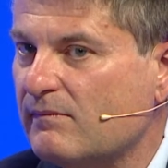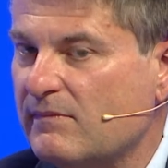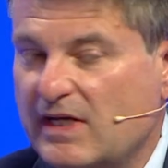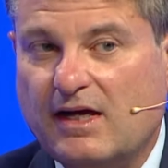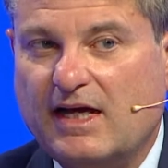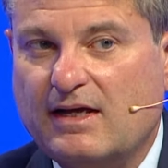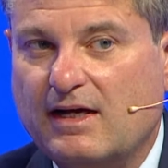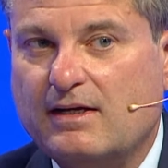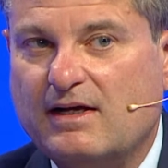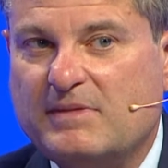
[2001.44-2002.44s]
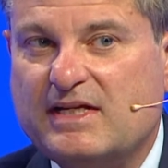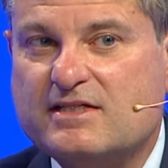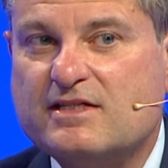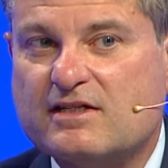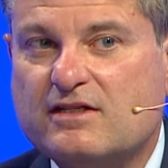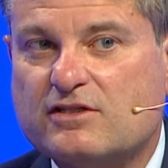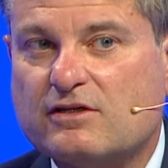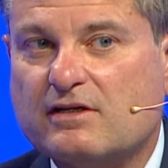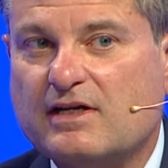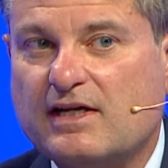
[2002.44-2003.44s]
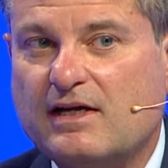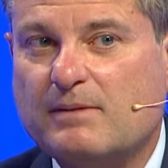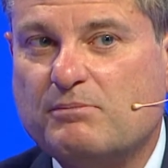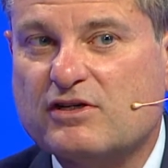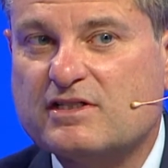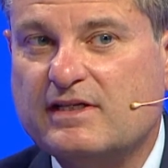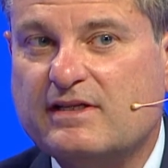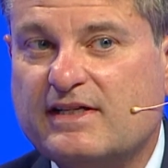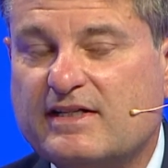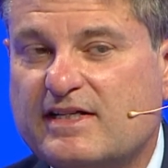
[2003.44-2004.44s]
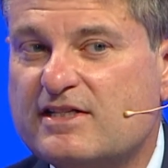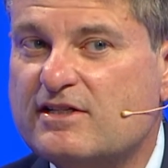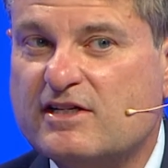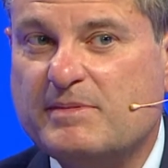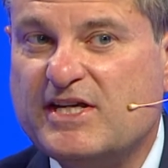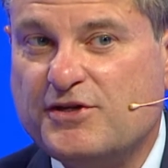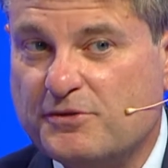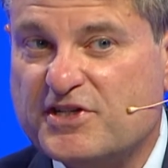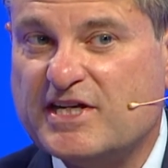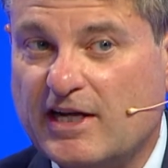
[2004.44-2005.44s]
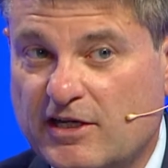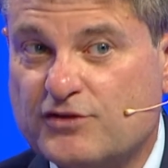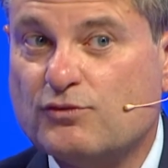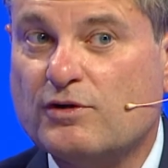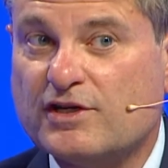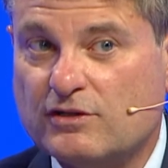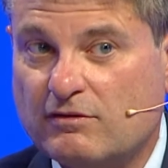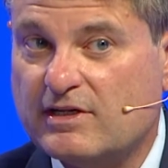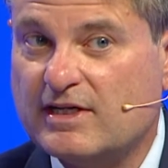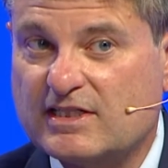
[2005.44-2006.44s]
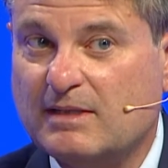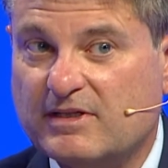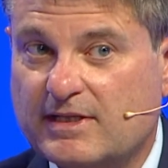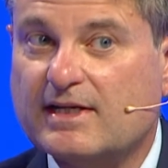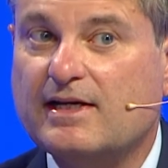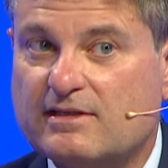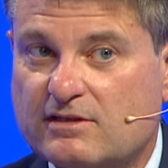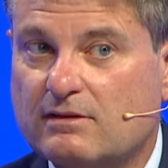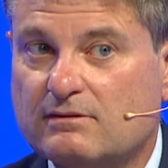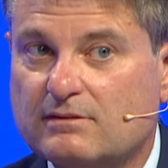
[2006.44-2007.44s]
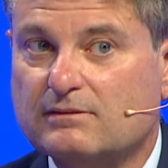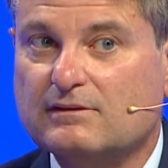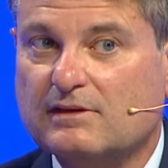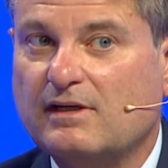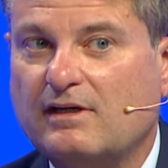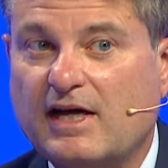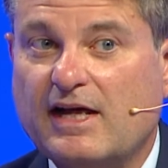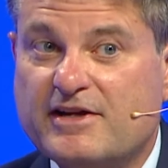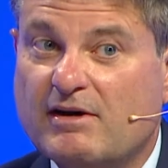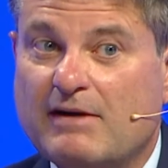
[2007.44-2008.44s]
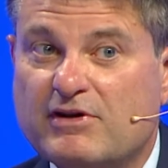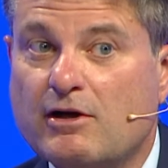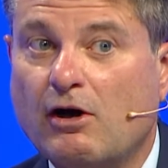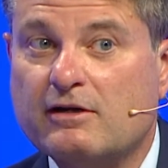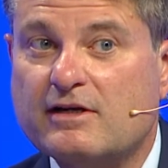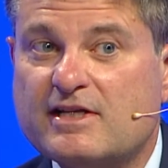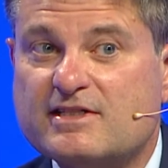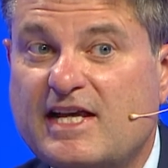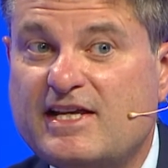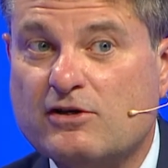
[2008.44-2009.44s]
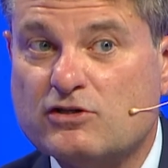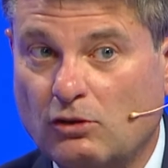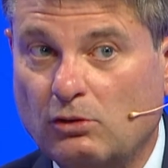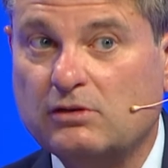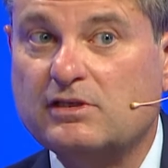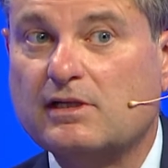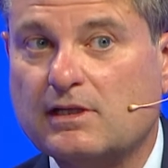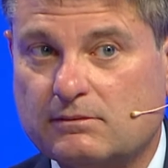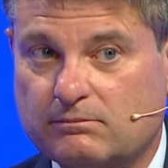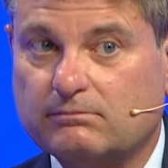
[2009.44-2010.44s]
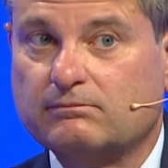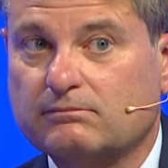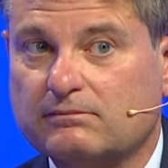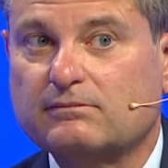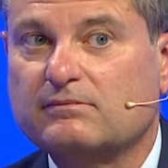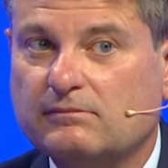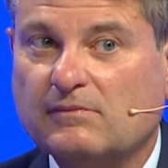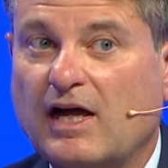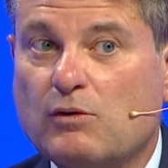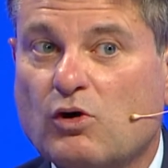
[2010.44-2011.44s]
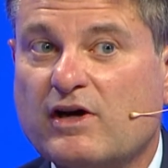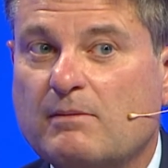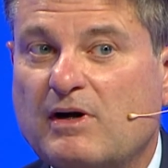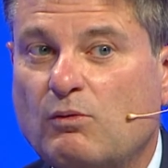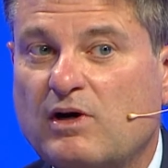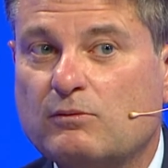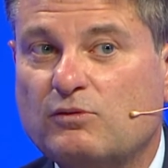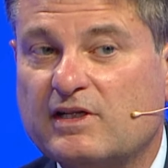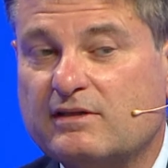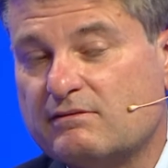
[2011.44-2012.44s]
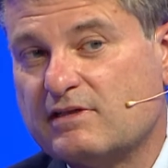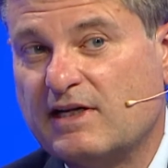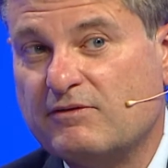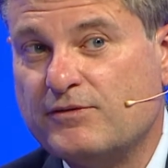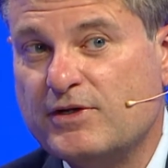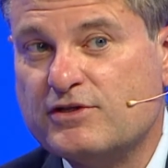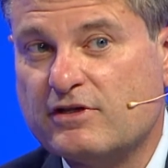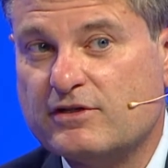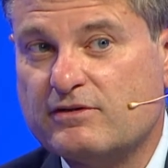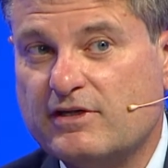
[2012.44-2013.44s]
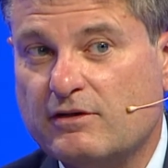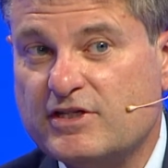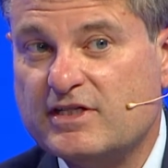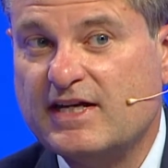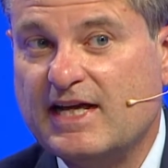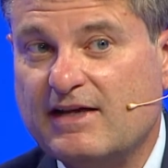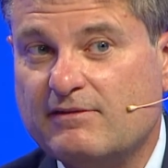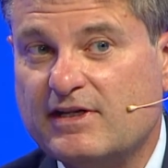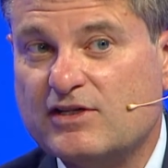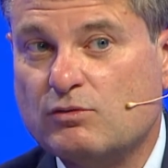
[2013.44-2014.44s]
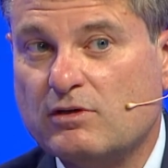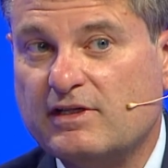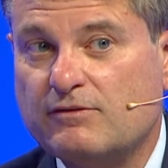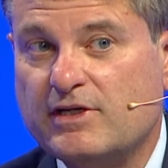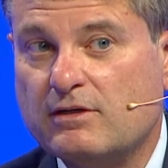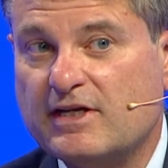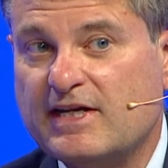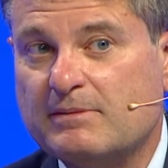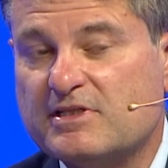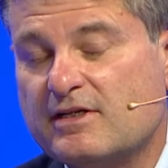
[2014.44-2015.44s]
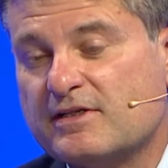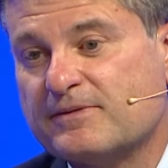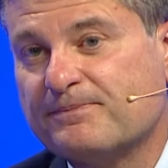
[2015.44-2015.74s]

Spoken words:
Mean, this is a concern. I personally think that this is going to be a huge challenge for us over the next couple of decades. So, I have a daughter that's 8 years old, and I worry about what kind of a future she's going to have in this world if we don't adapt to this.